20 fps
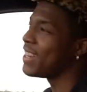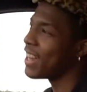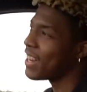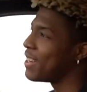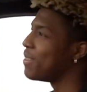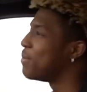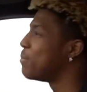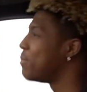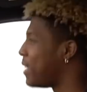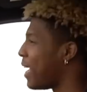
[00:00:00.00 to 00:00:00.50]
they
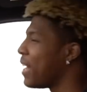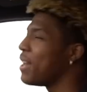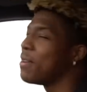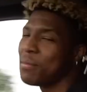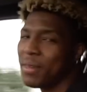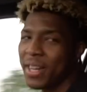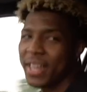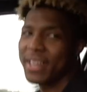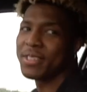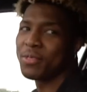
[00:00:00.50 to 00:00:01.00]
them they them
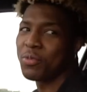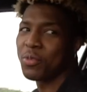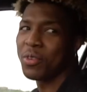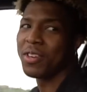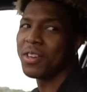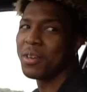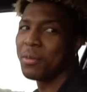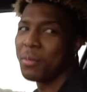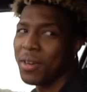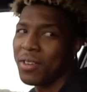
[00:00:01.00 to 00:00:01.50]
niggas
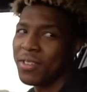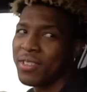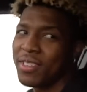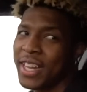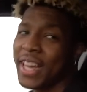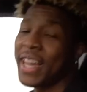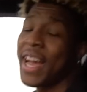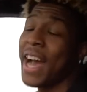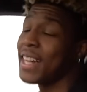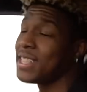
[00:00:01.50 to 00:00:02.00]
for real, bro. For
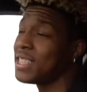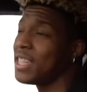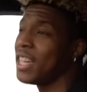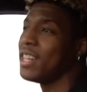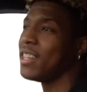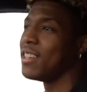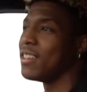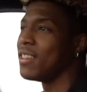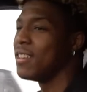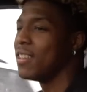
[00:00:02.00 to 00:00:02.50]
they real? got
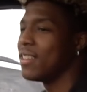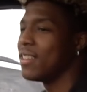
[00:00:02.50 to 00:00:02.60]
cheated.